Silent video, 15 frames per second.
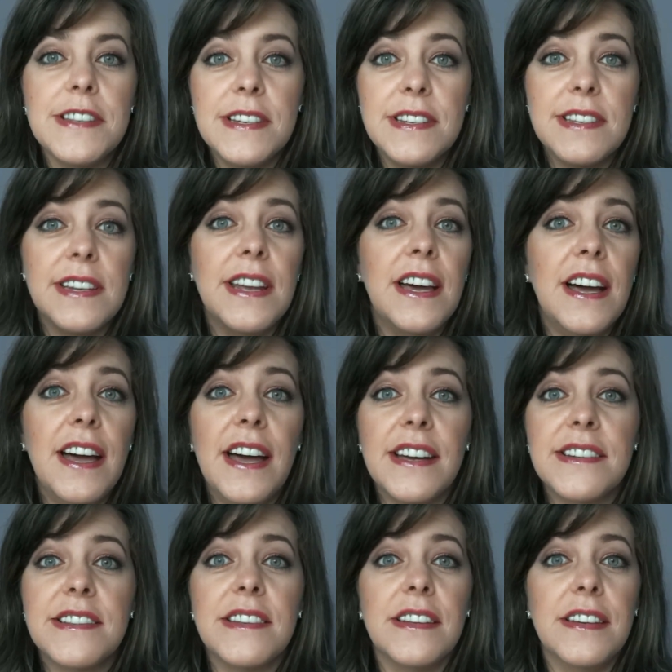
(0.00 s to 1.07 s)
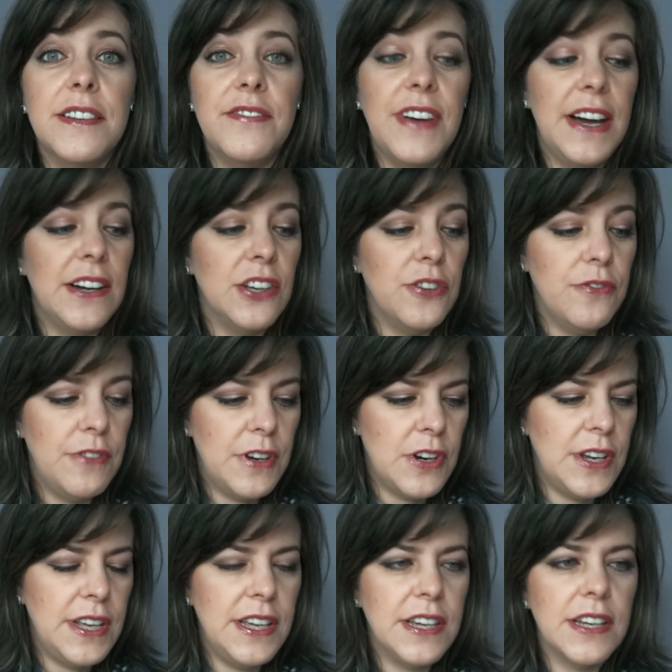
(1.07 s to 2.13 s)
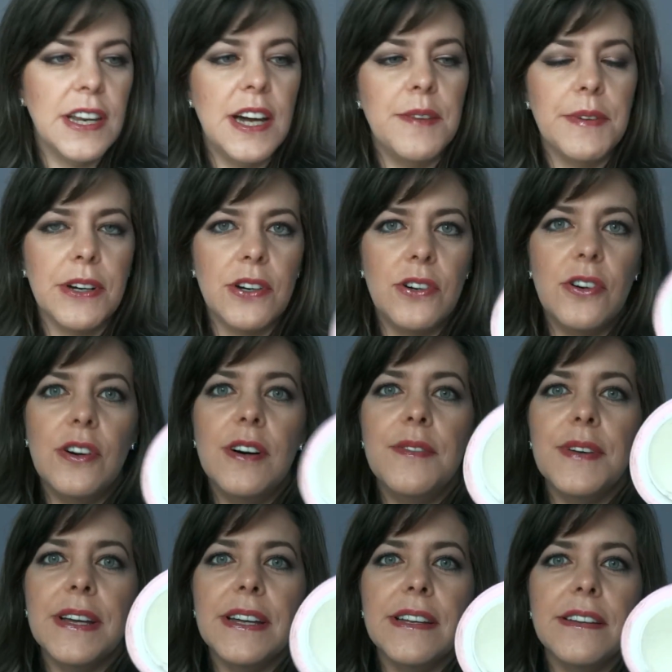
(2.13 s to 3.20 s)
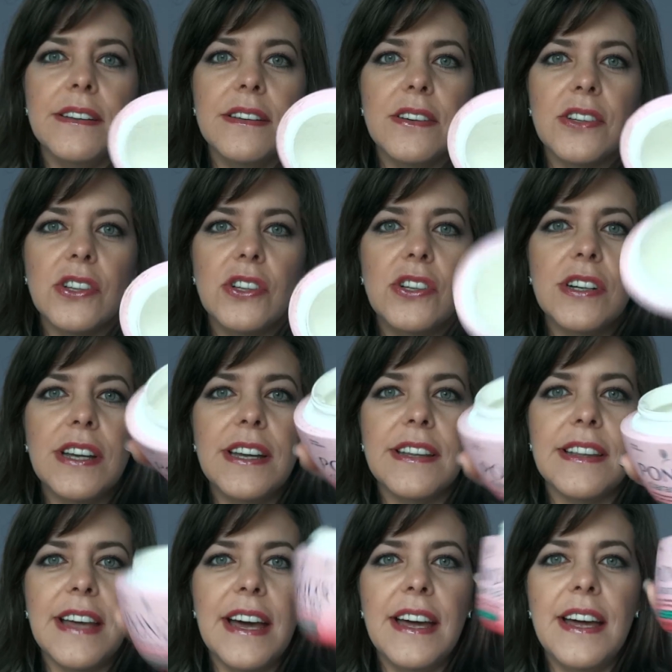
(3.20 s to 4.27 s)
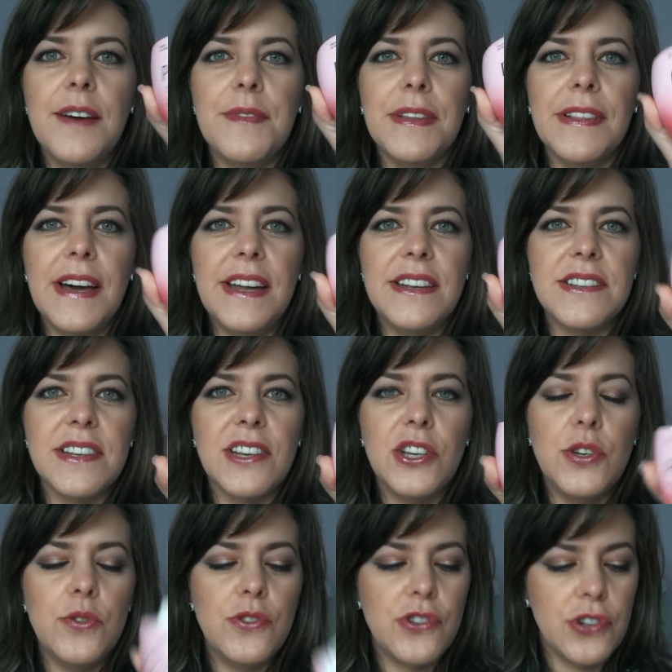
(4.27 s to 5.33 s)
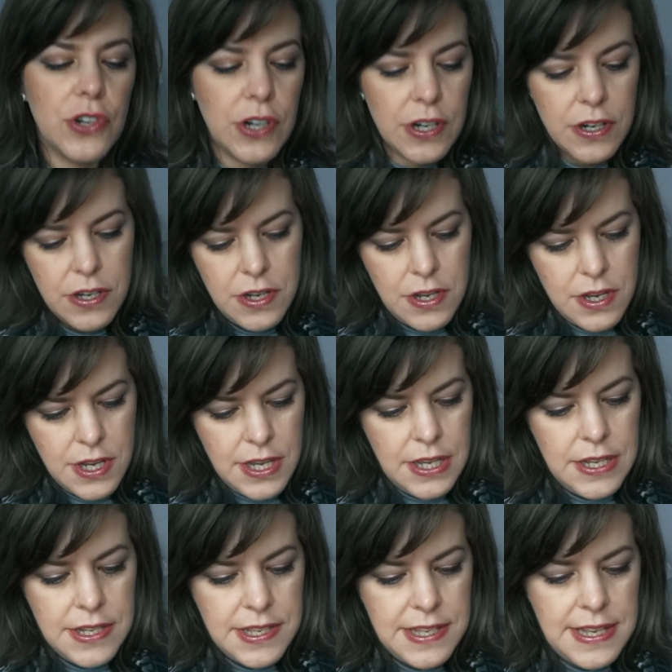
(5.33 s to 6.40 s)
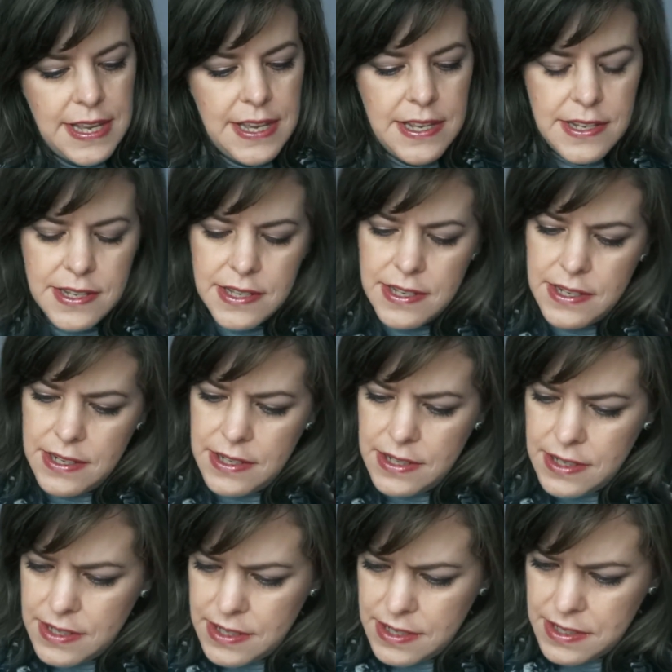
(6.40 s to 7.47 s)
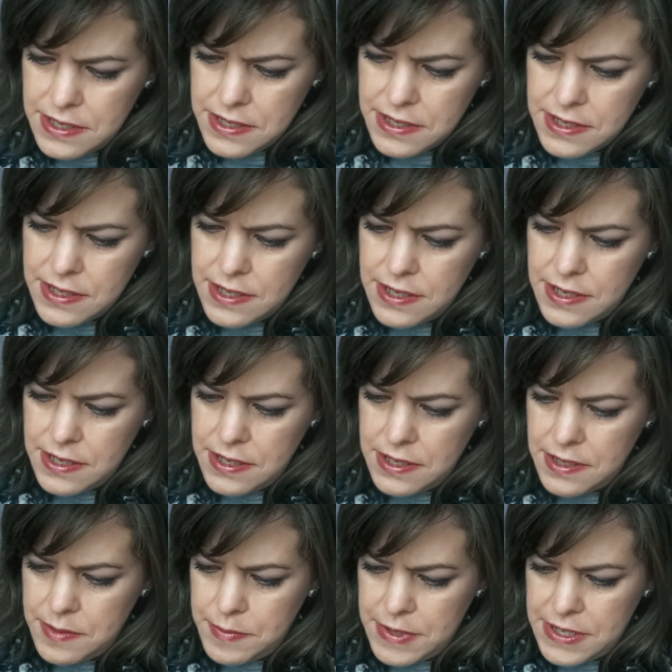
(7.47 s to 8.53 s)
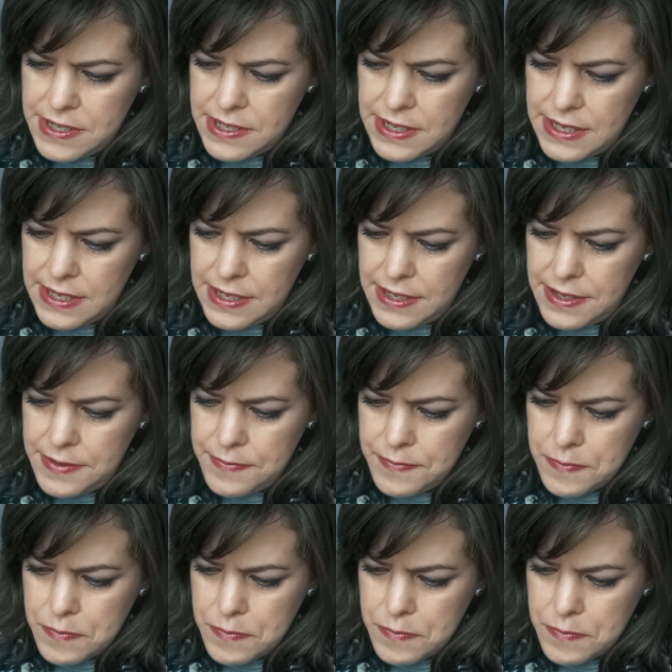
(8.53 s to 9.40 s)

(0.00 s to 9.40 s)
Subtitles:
It is an excellent value, very economical. I mean, look at that. I mean, that is a huge jar. It says it is, let me see.